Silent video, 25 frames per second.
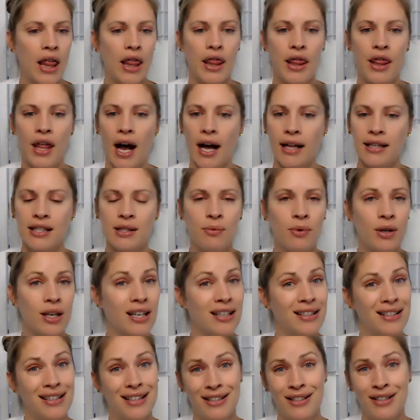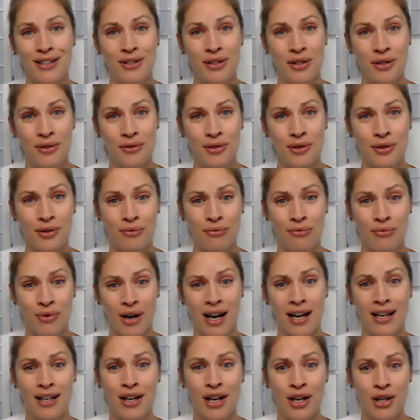that's what you need to do to
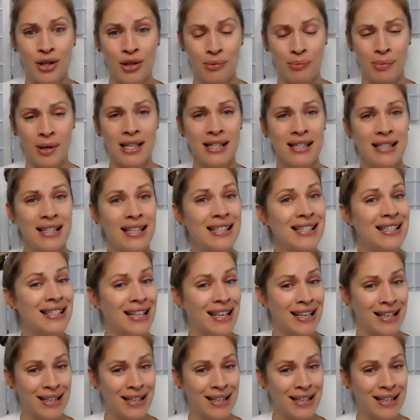run your business.